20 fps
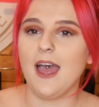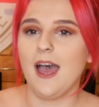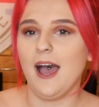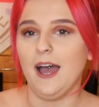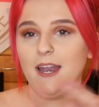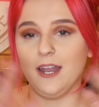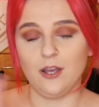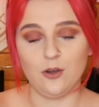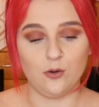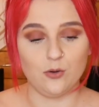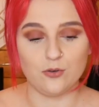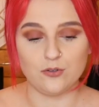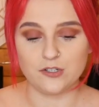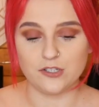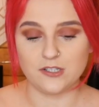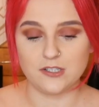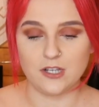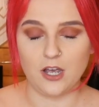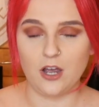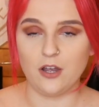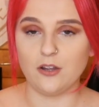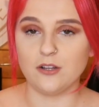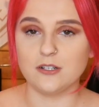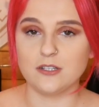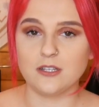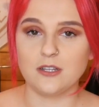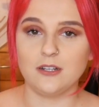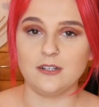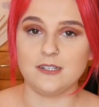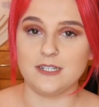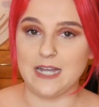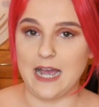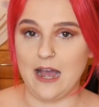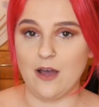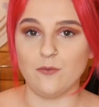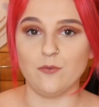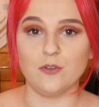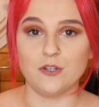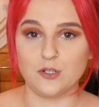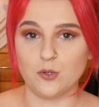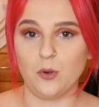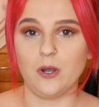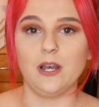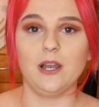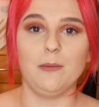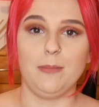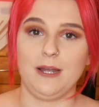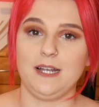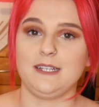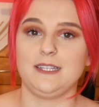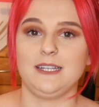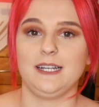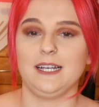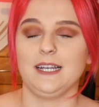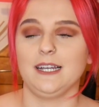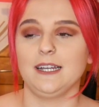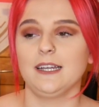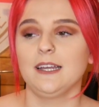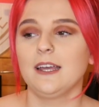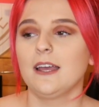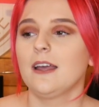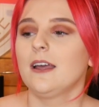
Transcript: and it all just goes down the toilet basically.